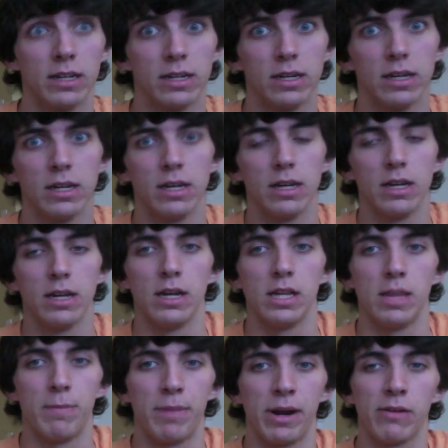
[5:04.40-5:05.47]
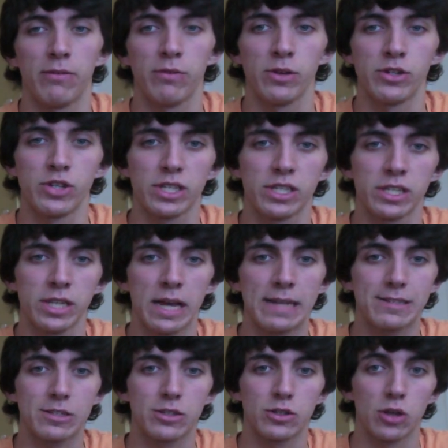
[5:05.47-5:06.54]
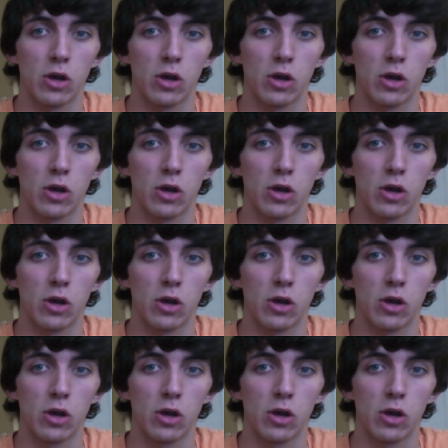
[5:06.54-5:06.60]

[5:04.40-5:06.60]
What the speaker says: means that, okay, he is packing the